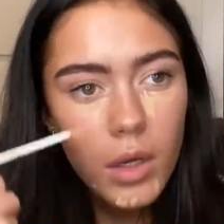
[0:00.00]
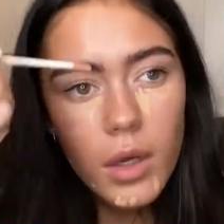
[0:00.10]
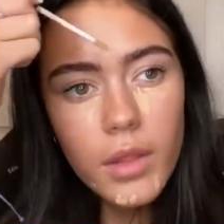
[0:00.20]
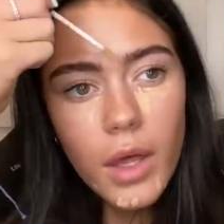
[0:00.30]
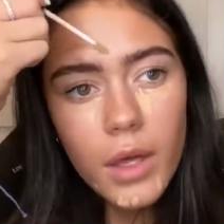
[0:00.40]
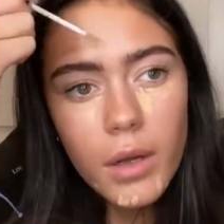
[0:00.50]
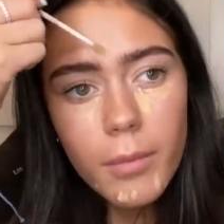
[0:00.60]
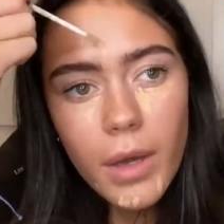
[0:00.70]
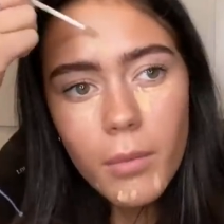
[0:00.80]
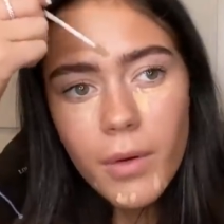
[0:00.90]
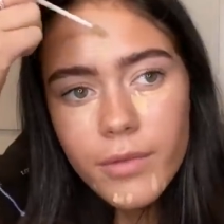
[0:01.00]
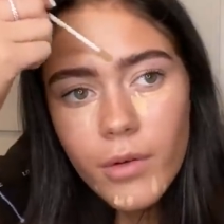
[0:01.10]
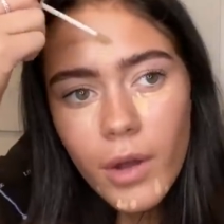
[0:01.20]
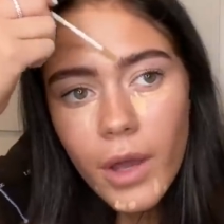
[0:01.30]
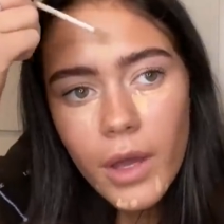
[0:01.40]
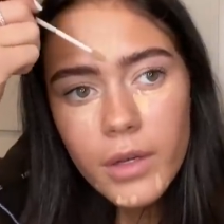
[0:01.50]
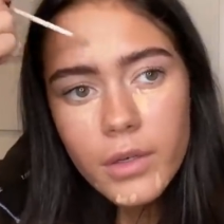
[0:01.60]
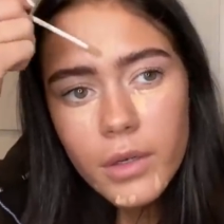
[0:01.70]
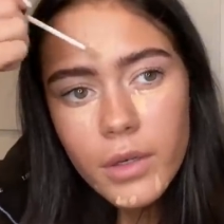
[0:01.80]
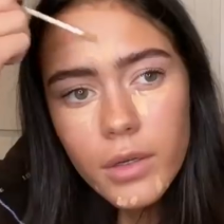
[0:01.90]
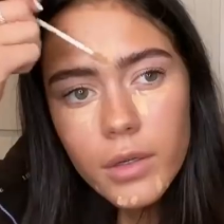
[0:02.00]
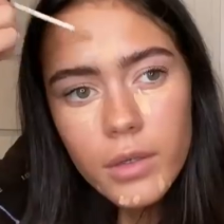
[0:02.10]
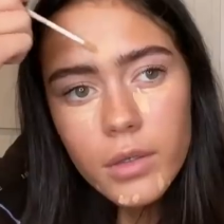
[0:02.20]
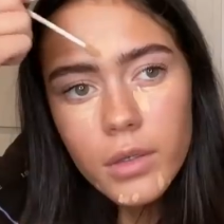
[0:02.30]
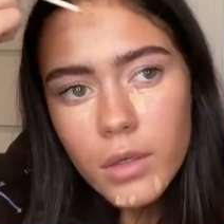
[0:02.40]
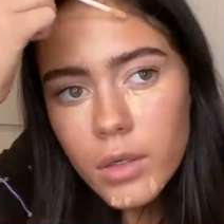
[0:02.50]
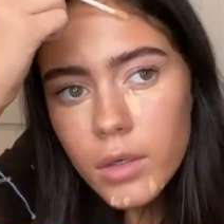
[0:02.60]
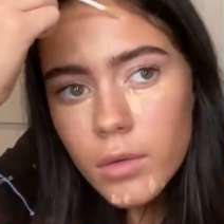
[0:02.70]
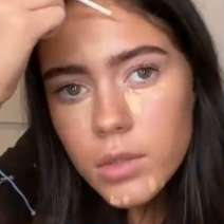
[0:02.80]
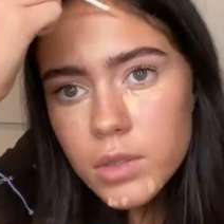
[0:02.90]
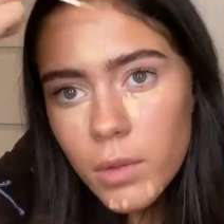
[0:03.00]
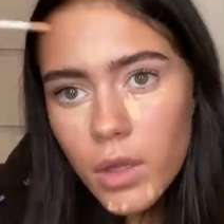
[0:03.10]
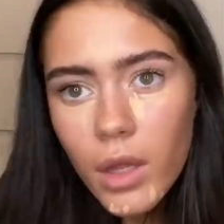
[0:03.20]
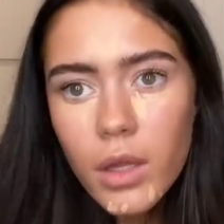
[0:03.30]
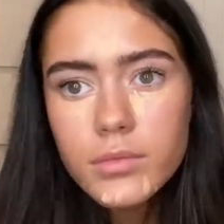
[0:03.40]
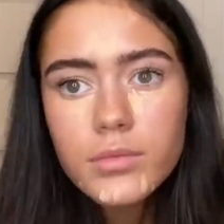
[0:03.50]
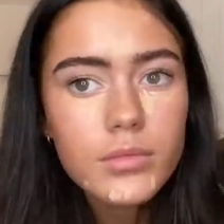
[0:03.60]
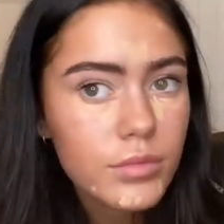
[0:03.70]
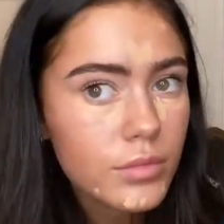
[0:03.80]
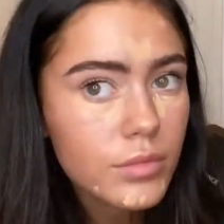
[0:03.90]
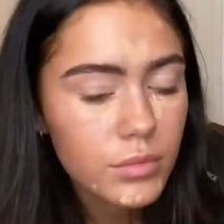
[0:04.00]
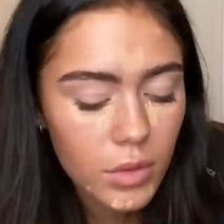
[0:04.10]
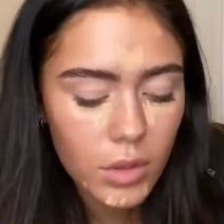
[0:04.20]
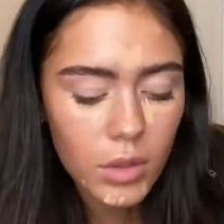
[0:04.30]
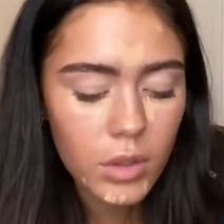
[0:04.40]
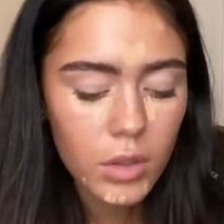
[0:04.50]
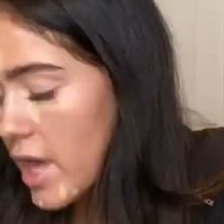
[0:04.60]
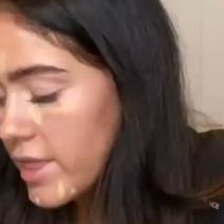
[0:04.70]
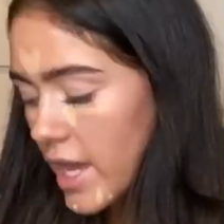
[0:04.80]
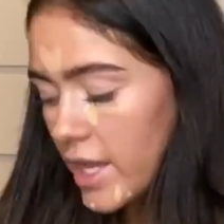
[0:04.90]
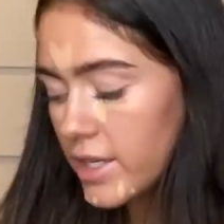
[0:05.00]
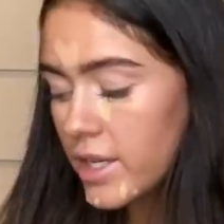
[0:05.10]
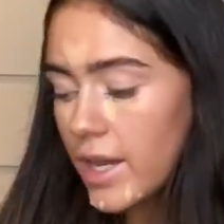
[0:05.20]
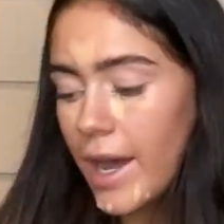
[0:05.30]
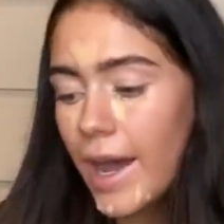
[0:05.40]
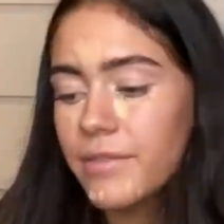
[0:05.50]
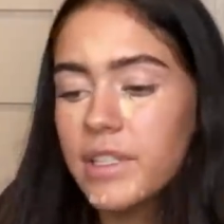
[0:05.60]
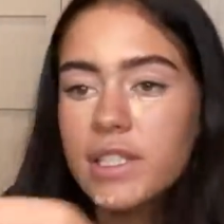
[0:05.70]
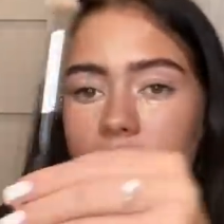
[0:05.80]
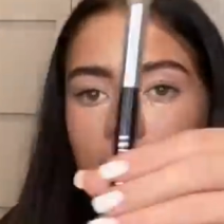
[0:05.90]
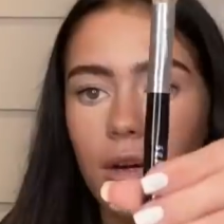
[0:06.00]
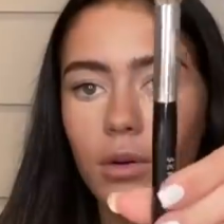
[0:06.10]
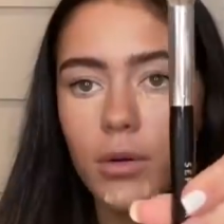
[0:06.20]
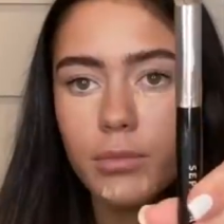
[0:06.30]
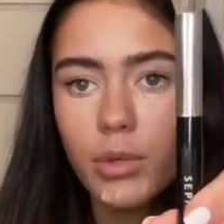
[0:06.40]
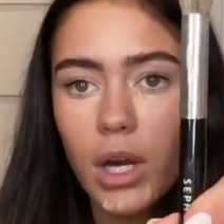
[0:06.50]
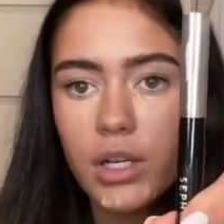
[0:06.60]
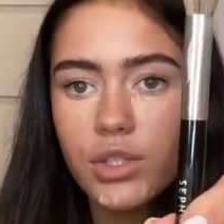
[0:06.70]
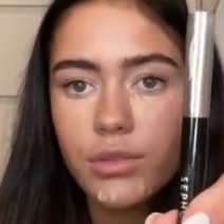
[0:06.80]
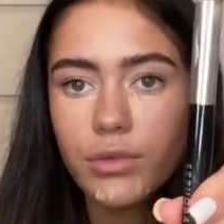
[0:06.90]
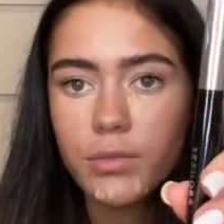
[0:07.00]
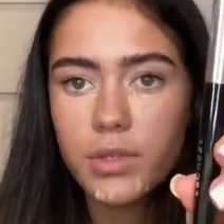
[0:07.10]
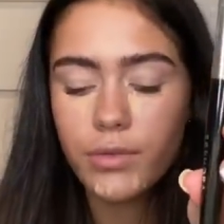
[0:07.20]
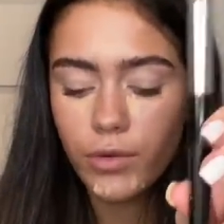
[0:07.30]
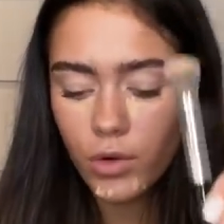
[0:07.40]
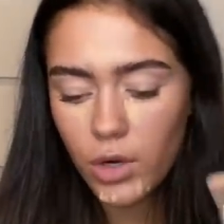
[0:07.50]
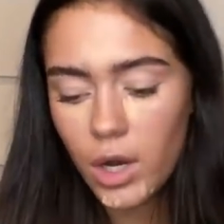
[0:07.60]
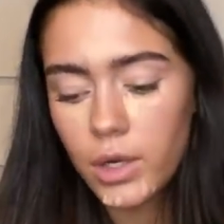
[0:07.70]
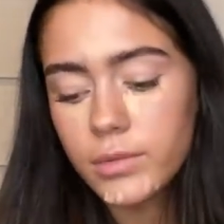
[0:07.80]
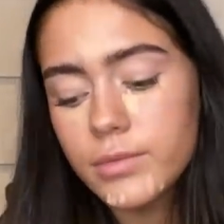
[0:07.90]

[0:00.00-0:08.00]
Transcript: And then a bit on my forehead. That's put there. And then I have this little brush from Sephora.